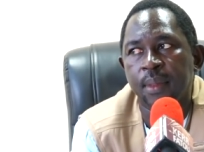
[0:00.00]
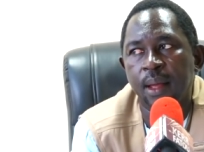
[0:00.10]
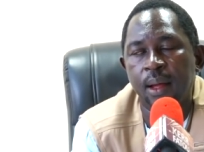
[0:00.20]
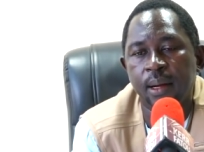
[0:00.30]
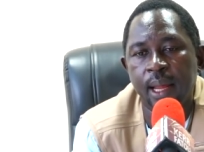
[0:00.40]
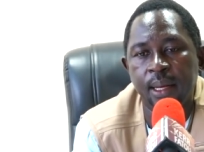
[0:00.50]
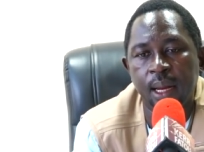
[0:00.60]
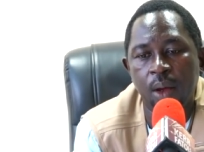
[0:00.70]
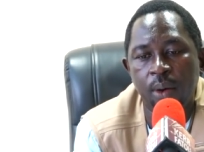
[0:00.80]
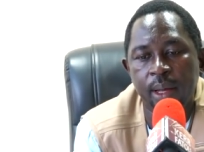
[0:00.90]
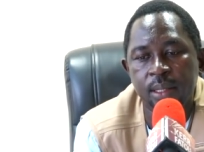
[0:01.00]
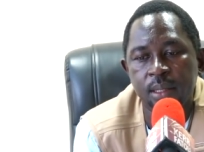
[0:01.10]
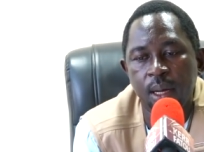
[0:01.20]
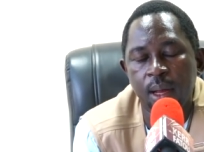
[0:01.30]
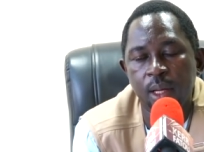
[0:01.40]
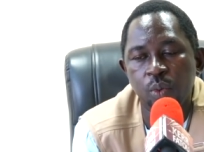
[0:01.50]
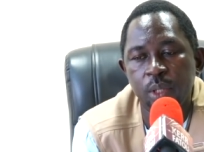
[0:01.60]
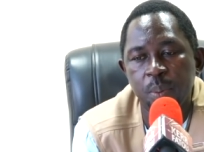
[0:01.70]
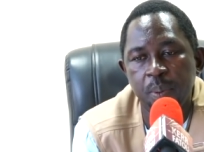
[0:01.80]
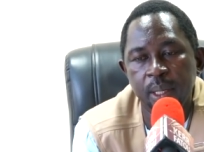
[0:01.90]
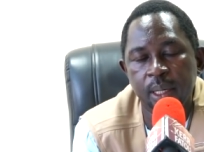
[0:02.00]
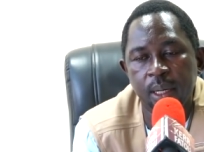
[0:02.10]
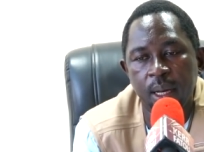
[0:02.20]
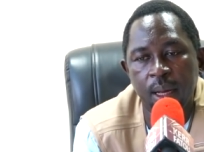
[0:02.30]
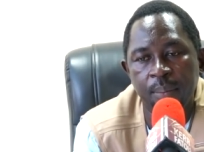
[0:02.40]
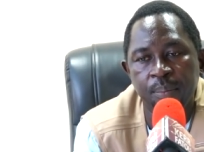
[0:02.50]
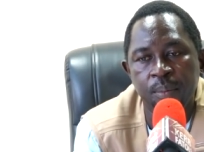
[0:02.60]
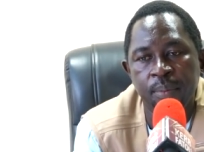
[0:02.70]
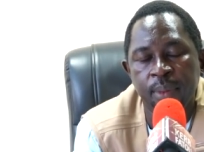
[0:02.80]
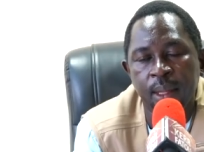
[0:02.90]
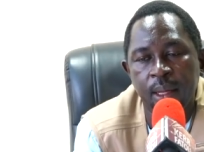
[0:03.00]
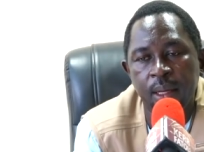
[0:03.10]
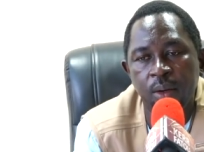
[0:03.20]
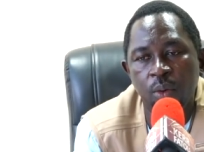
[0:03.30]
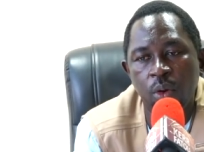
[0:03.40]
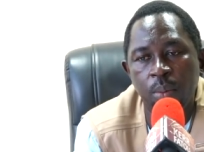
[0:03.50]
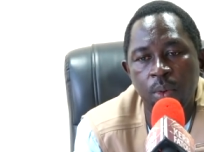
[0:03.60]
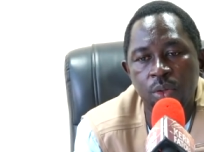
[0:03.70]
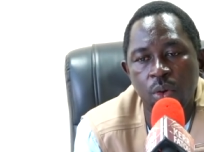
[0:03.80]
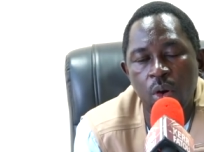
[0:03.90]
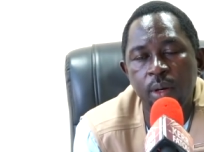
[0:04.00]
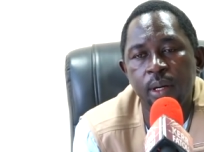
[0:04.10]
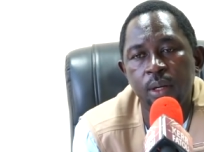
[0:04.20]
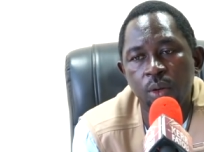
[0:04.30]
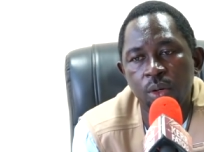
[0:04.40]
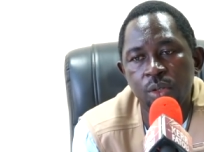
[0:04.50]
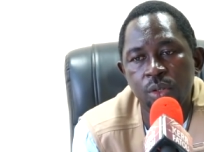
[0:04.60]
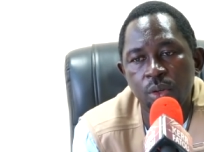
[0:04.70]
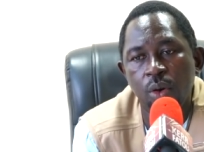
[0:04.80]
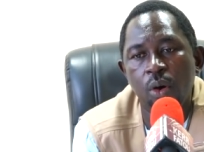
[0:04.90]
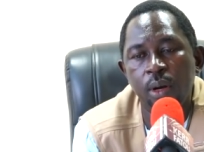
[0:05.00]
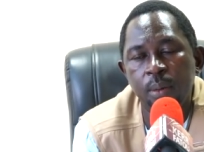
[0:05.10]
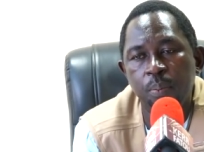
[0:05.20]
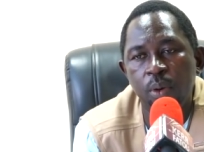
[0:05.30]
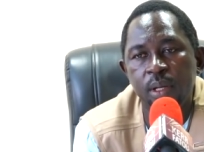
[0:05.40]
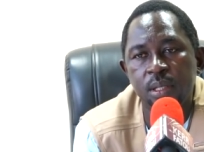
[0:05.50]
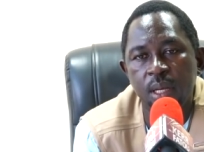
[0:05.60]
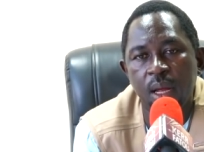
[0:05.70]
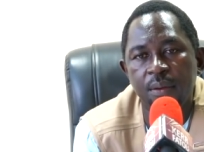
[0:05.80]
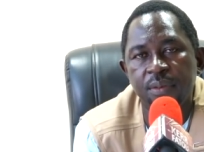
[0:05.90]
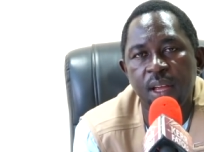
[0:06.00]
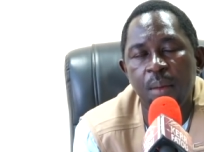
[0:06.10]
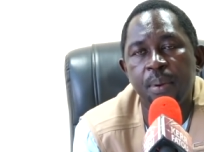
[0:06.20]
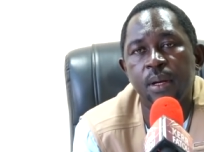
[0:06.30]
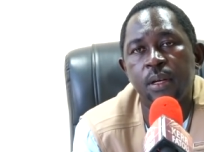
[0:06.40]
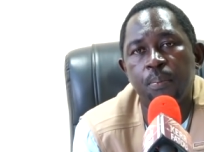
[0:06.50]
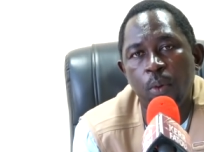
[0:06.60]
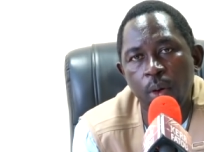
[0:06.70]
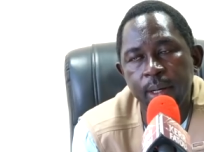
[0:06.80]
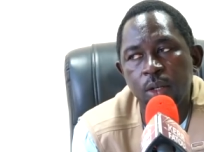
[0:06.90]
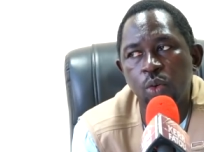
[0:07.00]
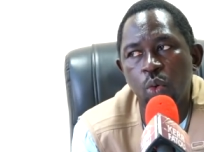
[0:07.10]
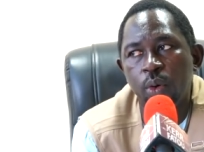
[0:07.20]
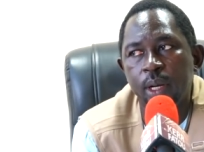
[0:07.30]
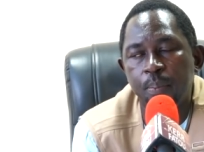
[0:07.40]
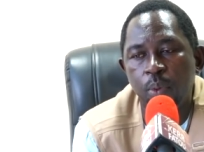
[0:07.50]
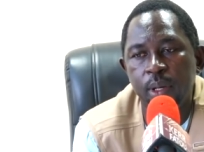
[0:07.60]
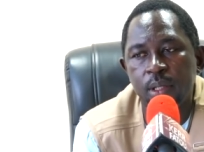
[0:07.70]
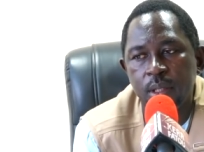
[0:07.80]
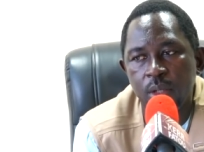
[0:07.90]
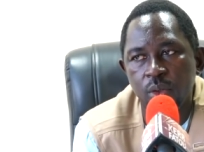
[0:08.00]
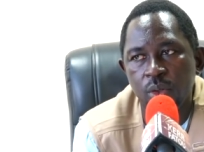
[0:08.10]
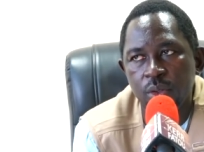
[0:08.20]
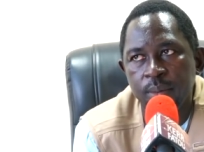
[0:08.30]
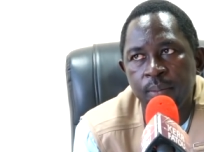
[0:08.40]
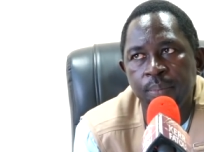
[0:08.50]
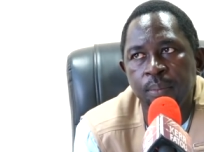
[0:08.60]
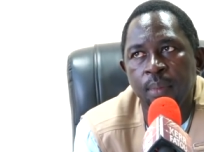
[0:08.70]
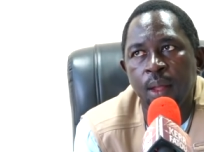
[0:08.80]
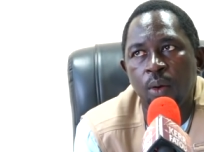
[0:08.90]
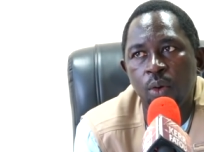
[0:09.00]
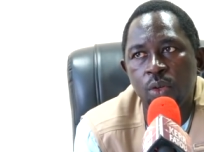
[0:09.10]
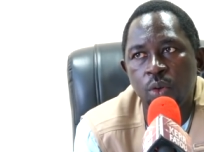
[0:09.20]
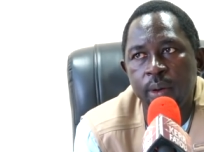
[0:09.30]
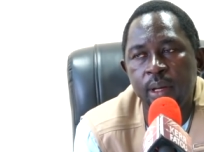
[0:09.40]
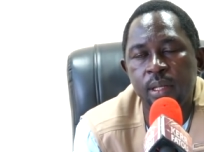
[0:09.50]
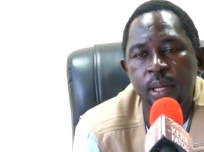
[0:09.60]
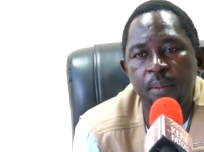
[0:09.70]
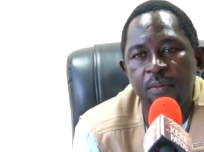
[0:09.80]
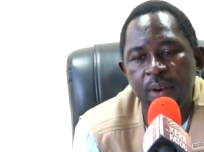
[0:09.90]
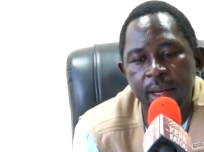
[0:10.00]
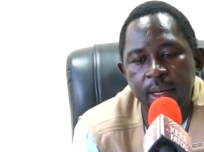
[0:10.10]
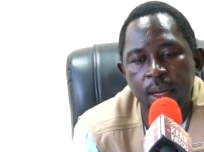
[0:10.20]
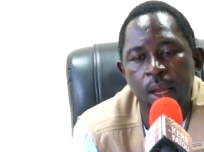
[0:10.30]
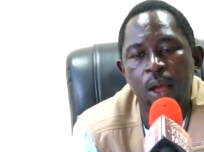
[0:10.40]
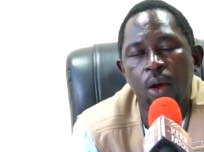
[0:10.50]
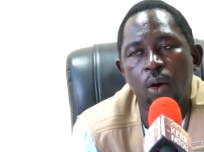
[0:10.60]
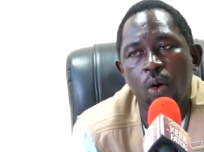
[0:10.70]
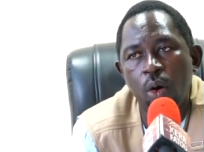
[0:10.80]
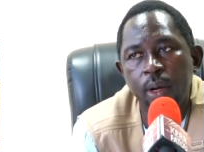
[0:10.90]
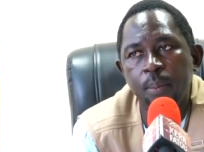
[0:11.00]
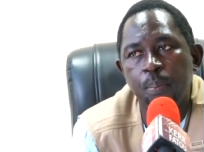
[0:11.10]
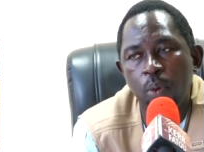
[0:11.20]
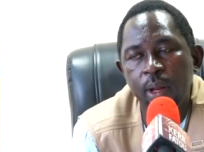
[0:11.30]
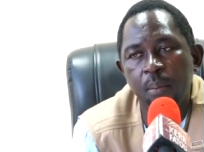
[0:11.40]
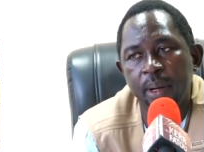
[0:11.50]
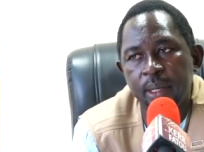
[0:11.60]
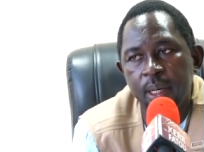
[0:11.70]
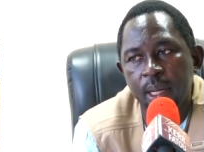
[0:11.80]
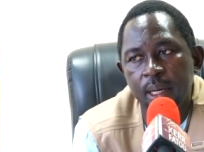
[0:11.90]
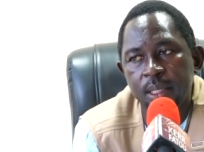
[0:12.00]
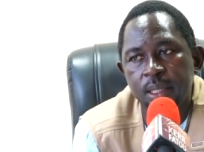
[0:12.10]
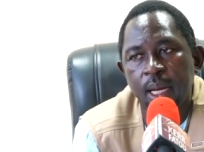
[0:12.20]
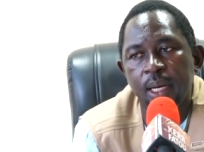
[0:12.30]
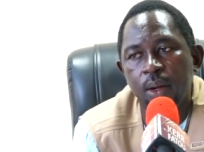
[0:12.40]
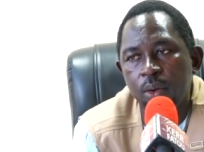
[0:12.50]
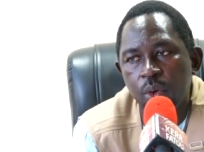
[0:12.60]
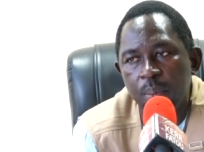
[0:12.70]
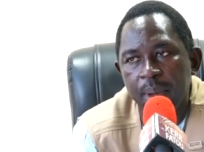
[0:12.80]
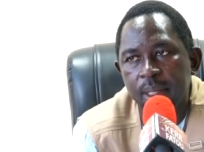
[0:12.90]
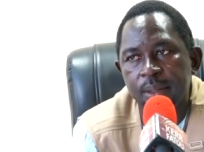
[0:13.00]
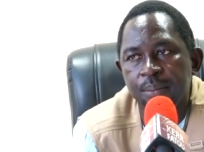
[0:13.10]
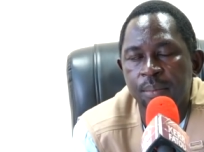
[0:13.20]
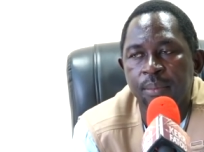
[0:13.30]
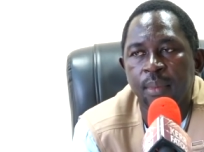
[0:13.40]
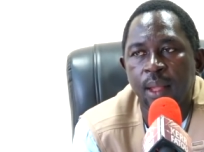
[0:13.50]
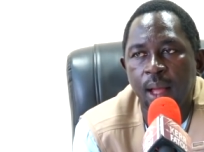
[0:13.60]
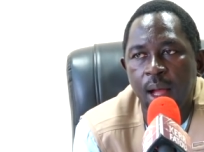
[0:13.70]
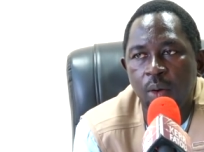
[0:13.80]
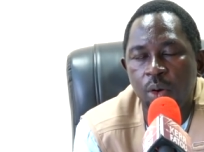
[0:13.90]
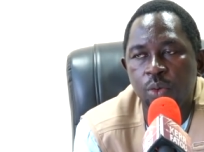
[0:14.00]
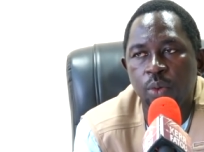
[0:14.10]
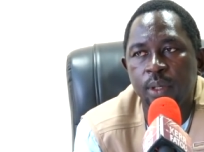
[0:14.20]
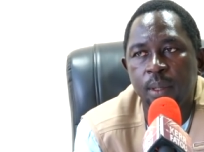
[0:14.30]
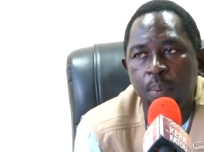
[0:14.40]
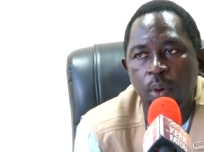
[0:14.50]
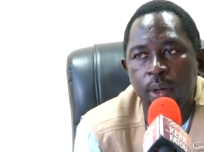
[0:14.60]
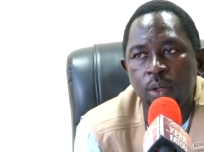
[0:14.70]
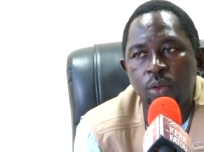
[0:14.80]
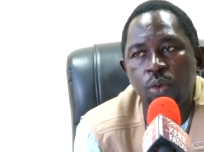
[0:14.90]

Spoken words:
Right now, as we speak, in almost all the regions, all the polling staffs have been deployed to the polling stations. Also, in the same vein, all the polling materials and equipment are also deployed